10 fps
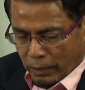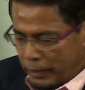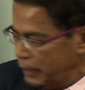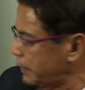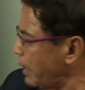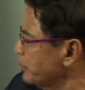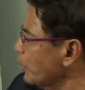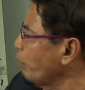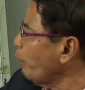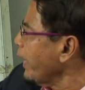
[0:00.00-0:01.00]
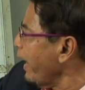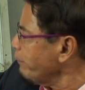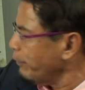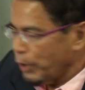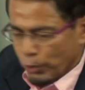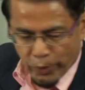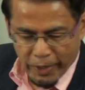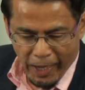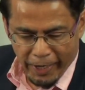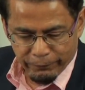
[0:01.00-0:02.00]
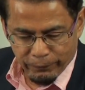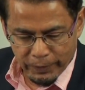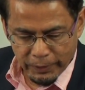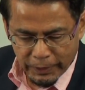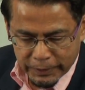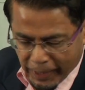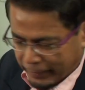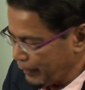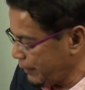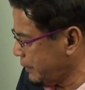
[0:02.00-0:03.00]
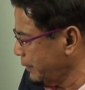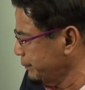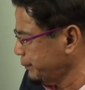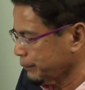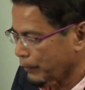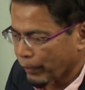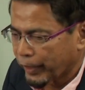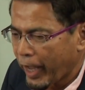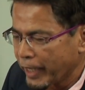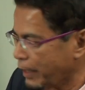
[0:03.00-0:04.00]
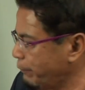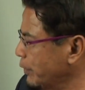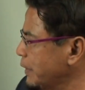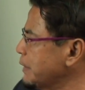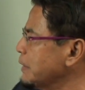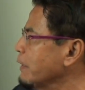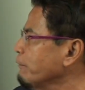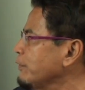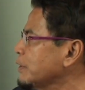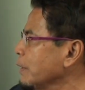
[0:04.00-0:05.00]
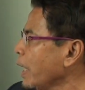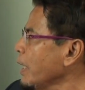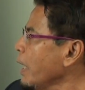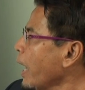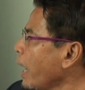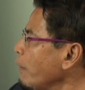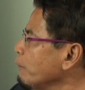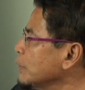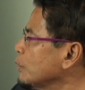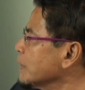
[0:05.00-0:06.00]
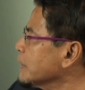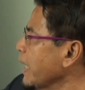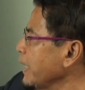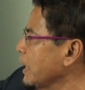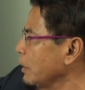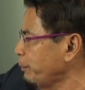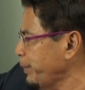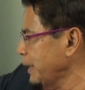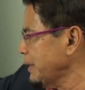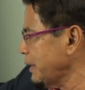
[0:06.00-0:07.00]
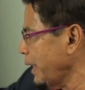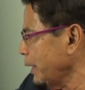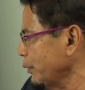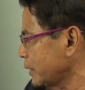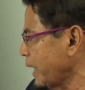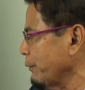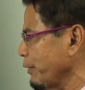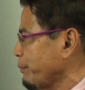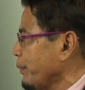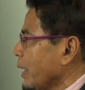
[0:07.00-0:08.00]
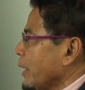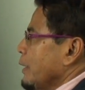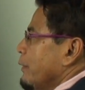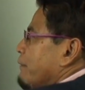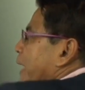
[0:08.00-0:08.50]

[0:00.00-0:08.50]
in terms of whatever we do in life, is like this. Okay, I give you, this is the virtuous cycle of P.D.C.A. You start with, you have